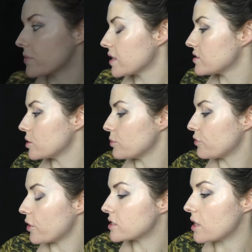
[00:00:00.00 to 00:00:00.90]
So
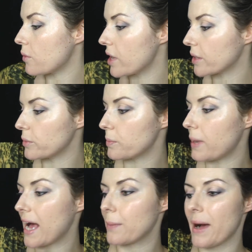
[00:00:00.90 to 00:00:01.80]
before I start working with
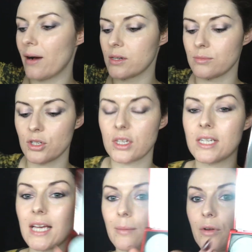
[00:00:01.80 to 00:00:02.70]
black powder, I'm just going
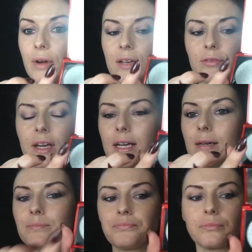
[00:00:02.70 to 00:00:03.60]
to take my ring finger
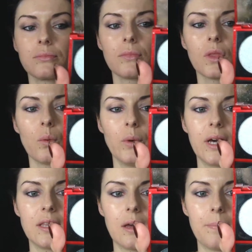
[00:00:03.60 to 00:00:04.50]

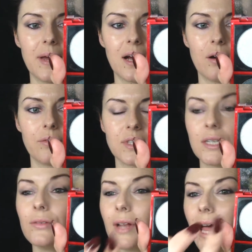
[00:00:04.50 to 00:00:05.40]
with a bit of
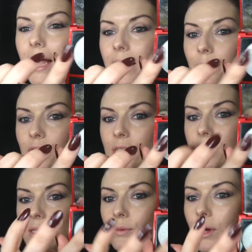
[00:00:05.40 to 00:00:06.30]
silver lining, which is
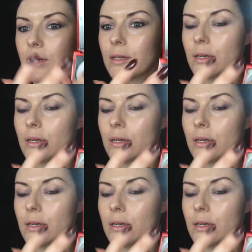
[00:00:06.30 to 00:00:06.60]
this one.